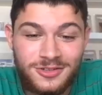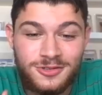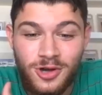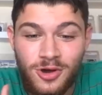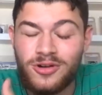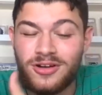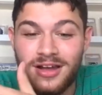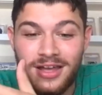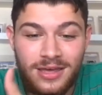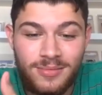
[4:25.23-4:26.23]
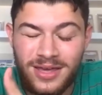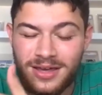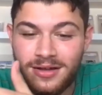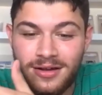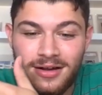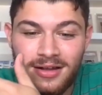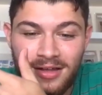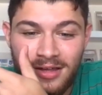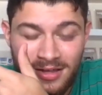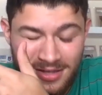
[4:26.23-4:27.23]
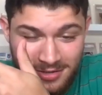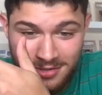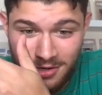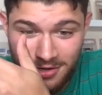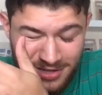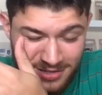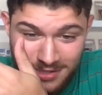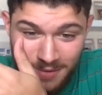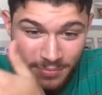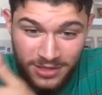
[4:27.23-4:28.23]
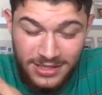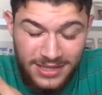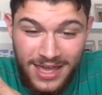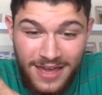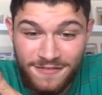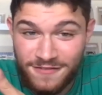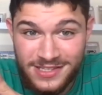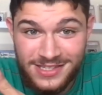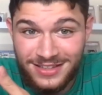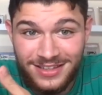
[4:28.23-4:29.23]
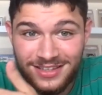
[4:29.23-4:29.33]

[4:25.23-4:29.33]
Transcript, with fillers: a joke or a gimmick or turning something that they have physically